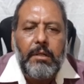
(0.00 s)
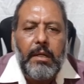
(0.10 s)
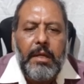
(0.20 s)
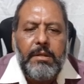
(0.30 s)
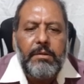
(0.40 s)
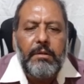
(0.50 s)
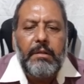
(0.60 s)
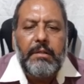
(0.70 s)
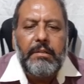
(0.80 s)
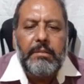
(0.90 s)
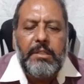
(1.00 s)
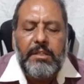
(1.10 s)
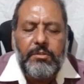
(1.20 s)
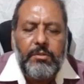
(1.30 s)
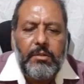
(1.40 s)
in
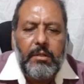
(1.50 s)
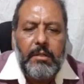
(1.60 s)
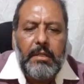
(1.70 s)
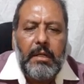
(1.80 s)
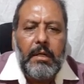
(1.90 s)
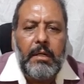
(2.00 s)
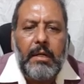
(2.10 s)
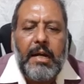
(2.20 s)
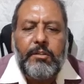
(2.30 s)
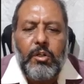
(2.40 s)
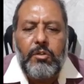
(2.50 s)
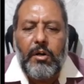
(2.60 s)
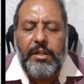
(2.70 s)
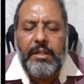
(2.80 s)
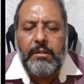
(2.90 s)
this
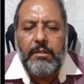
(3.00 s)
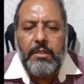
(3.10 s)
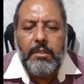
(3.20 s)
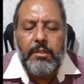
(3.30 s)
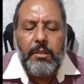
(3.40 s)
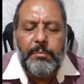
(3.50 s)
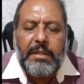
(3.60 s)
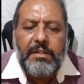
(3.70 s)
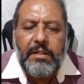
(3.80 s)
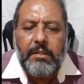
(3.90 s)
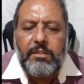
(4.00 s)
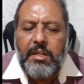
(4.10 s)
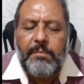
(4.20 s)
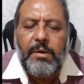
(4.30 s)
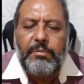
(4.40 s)
isotonic,
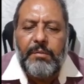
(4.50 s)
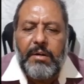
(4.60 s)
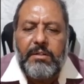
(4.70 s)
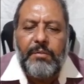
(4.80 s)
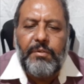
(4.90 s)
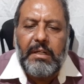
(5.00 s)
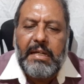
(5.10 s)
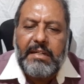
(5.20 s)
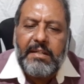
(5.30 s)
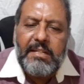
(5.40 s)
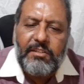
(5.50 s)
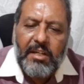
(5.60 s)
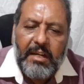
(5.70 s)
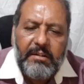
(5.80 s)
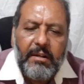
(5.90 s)
some of the water will get
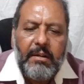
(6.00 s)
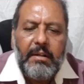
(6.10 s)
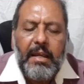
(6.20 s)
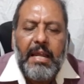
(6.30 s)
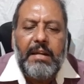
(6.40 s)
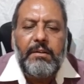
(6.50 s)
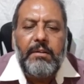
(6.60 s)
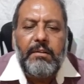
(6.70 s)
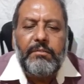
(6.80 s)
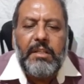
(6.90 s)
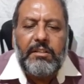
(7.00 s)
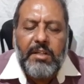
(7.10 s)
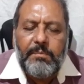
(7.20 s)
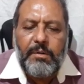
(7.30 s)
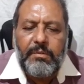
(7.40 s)
inside and
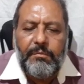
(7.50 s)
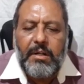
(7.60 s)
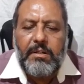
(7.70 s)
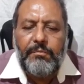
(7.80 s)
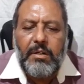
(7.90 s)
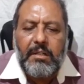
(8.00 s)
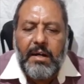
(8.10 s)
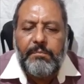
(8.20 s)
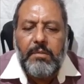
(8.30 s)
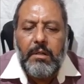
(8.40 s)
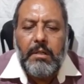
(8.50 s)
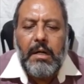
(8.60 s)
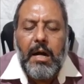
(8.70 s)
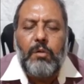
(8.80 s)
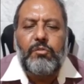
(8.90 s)
some of the water will come
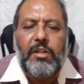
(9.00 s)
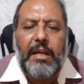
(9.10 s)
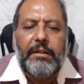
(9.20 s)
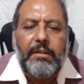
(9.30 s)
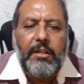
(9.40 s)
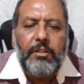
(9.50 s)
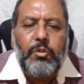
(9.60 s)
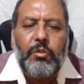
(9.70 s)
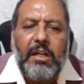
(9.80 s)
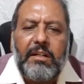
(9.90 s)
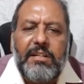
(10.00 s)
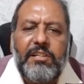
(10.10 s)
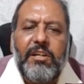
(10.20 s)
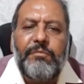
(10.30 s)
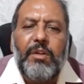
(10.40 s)
outside. So the
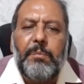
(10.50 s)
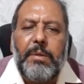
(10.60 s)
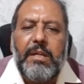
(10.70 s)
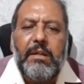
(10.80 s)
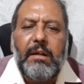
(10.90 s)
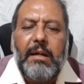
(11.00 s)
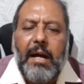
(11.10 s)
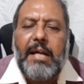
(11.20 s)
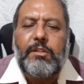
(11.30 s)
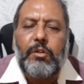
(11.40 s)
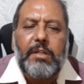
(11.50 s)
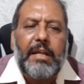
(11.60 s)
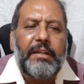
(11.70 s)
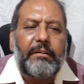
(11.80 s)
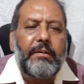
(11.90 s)
condition will be
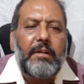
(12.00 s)
isotonic.